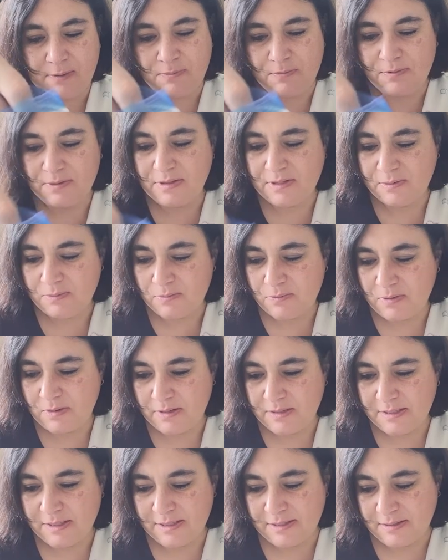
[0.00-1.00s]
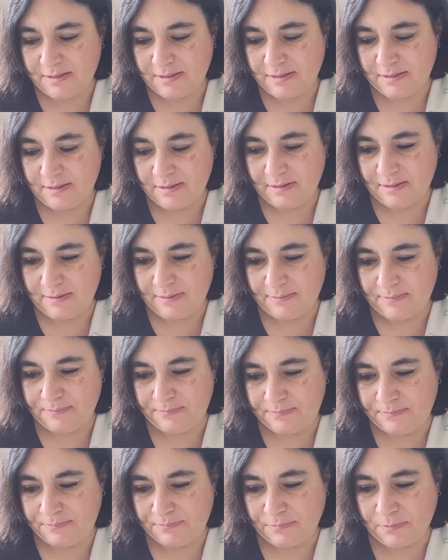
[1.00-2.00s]
I really wanted,
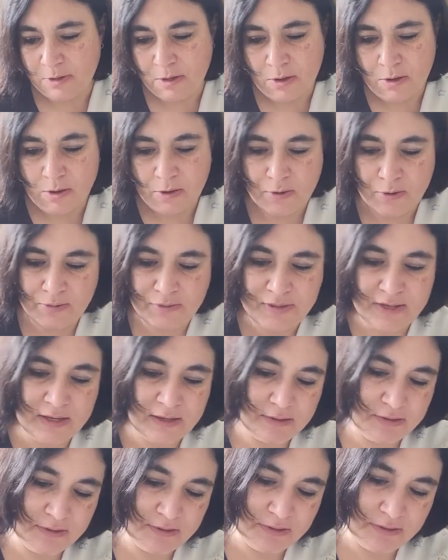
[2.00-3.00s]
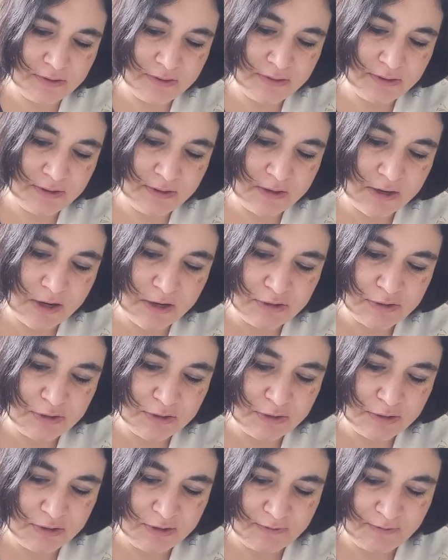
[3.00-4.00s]
well, there are
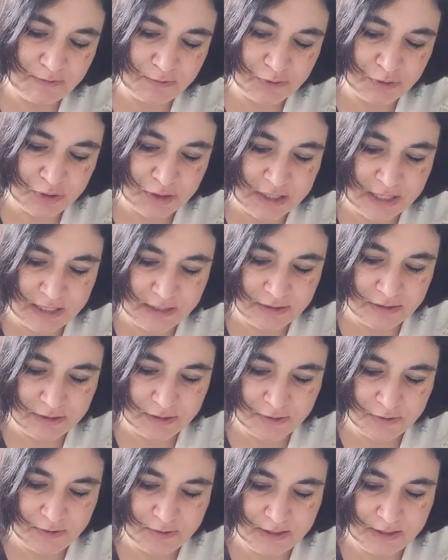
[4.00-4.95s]
two different shades of